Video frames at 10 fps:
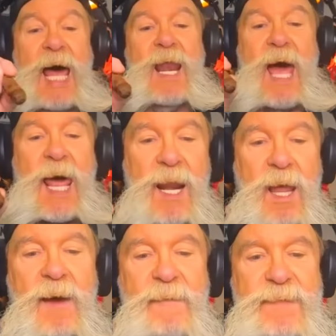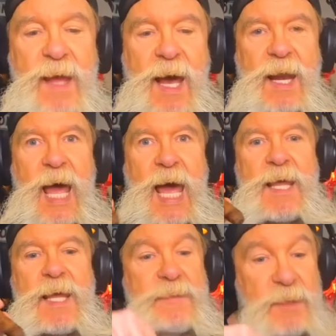I love I,
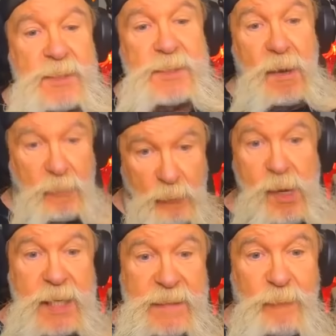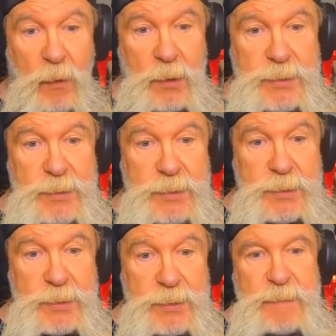I, this is how creating works.
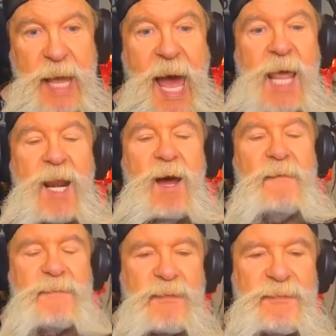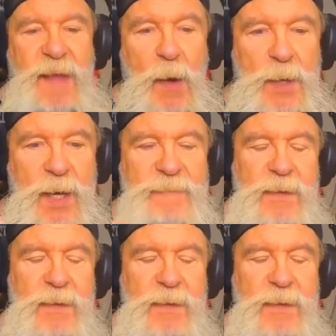I love the thought of